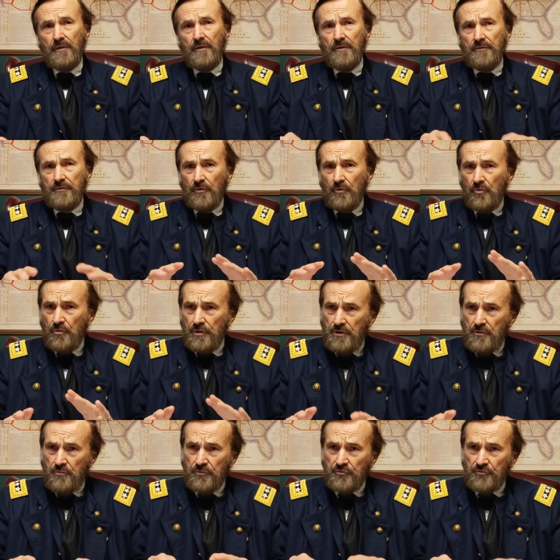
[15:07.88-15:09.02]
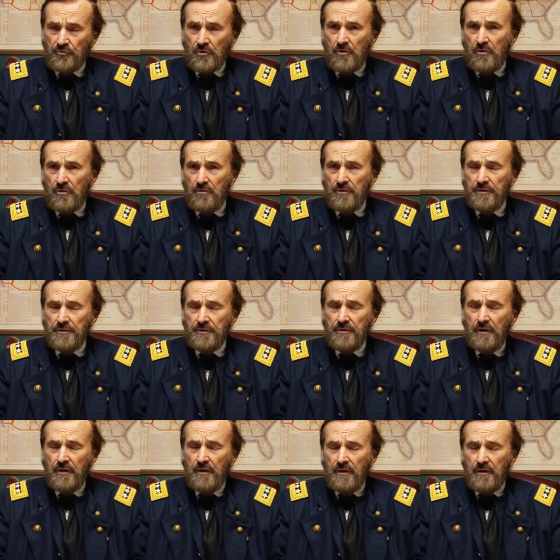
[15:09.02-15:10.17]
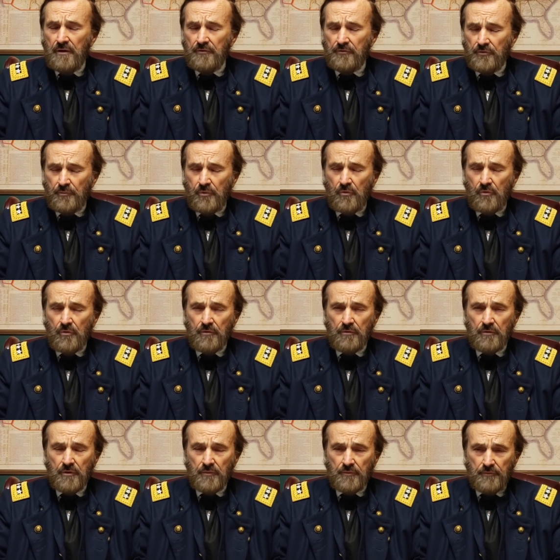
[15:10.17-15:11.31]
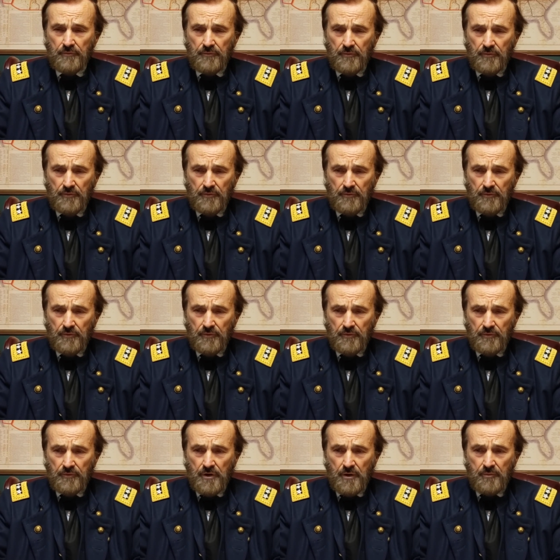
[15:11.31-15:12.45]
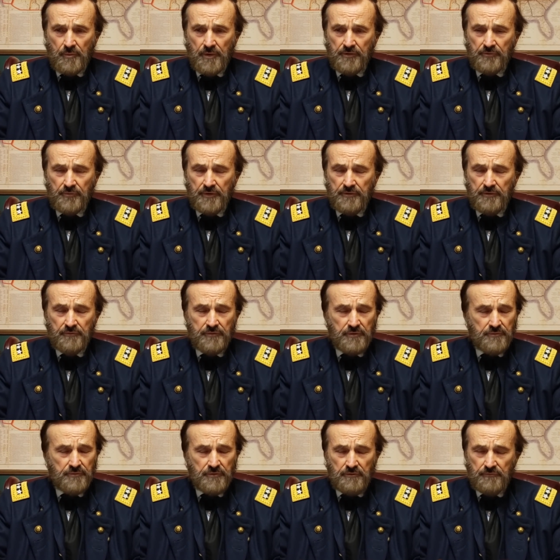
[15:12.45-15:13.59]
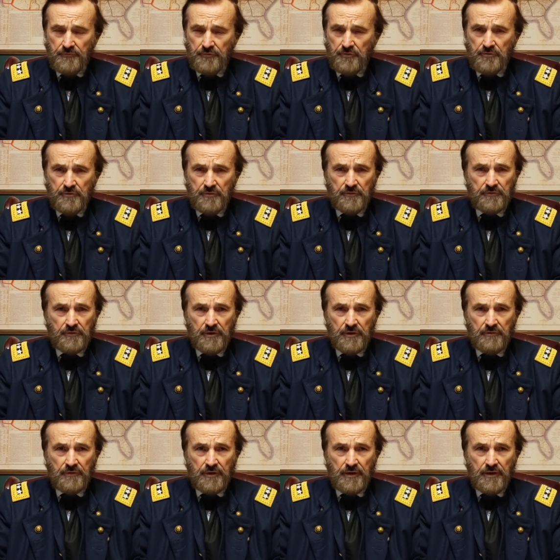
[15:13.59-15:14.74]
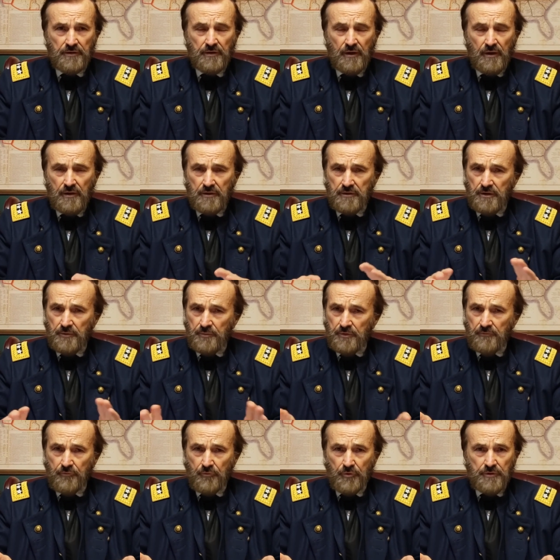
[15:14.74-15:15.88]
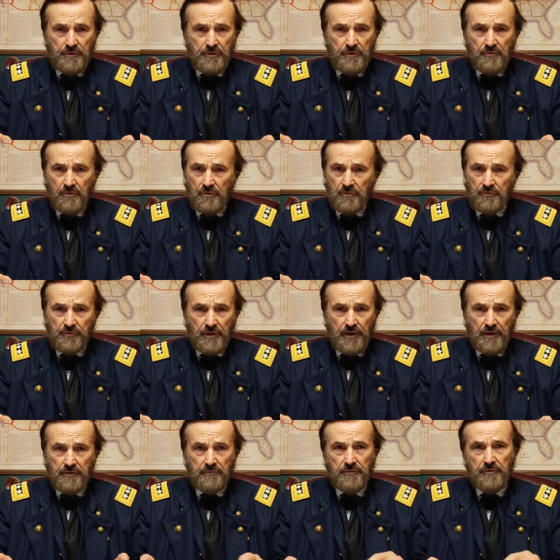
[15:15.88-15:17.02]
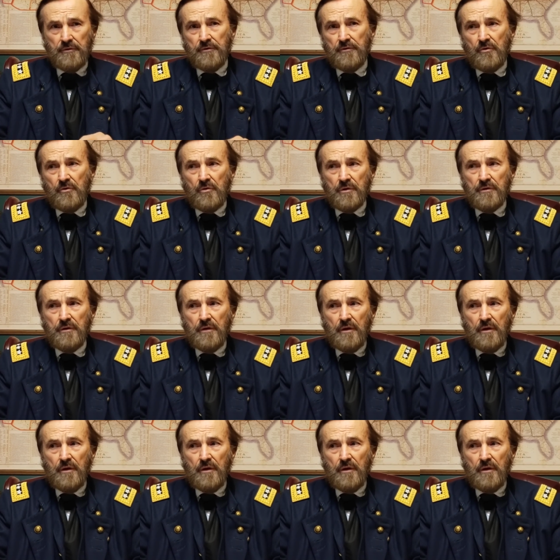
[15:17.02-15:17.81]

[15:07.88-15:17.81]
So he was strongly in support of the Compromise of 1850 Fugitive Slave Act, keeping free Negroes out of Illinois,